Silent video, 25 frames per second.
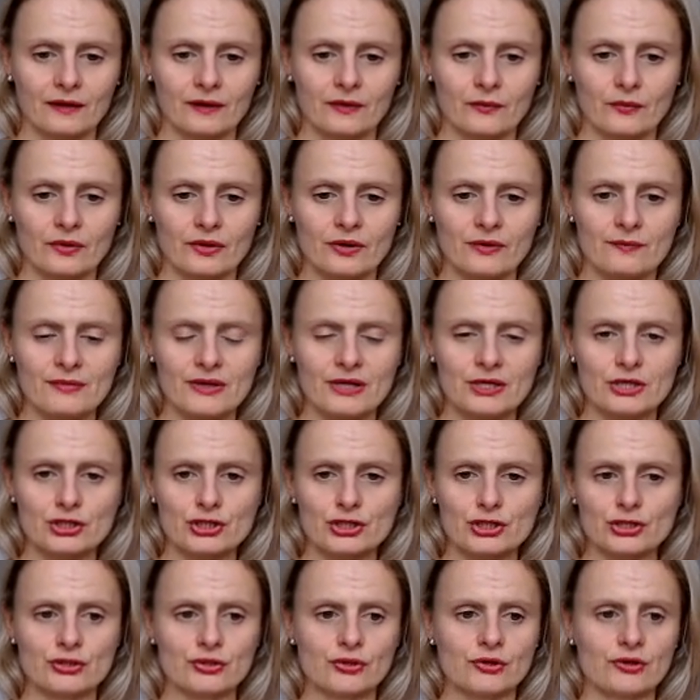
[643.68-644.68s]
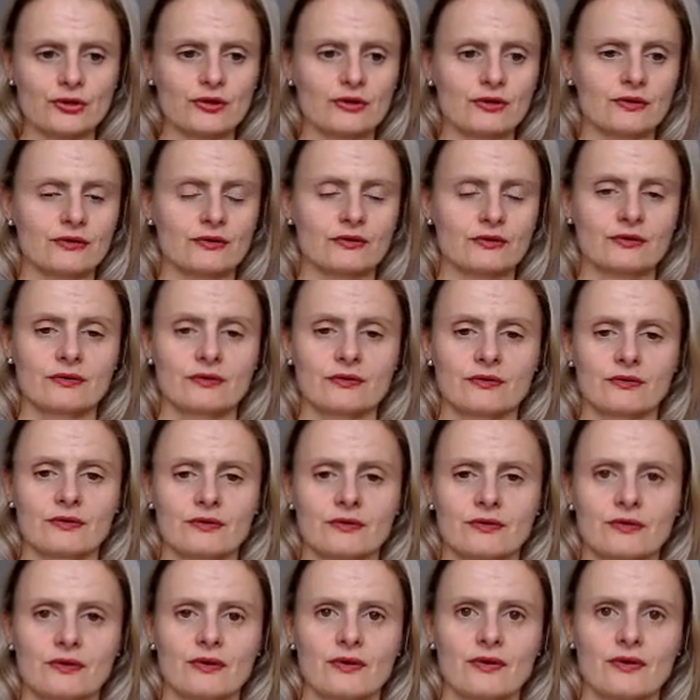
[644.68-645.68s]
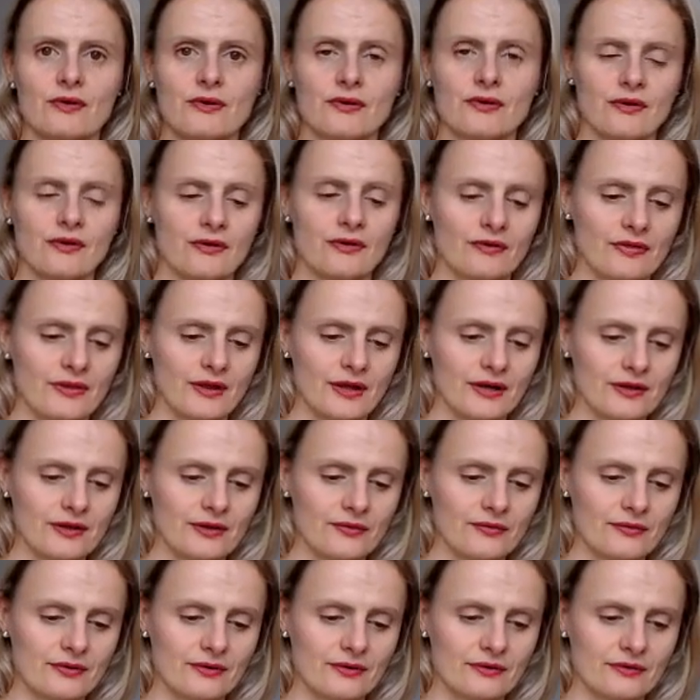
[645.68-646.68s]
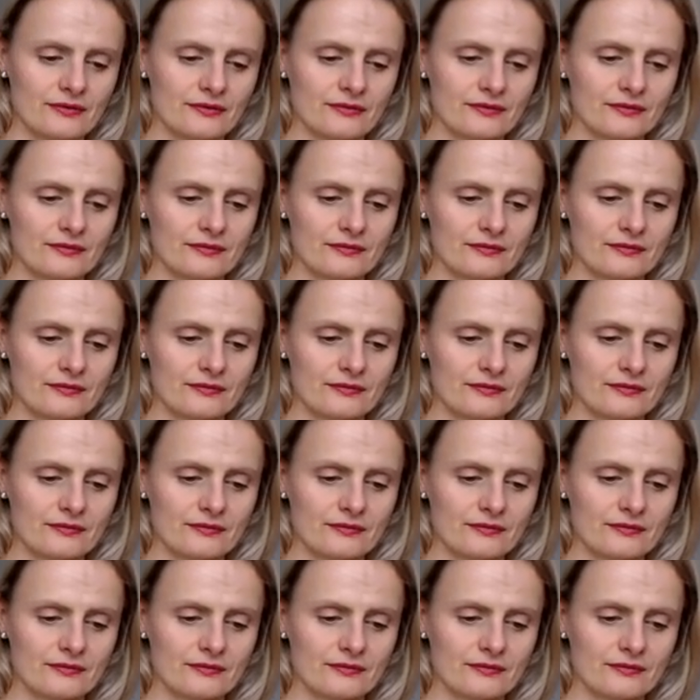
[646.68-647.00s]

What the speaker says: I want to make sure that you're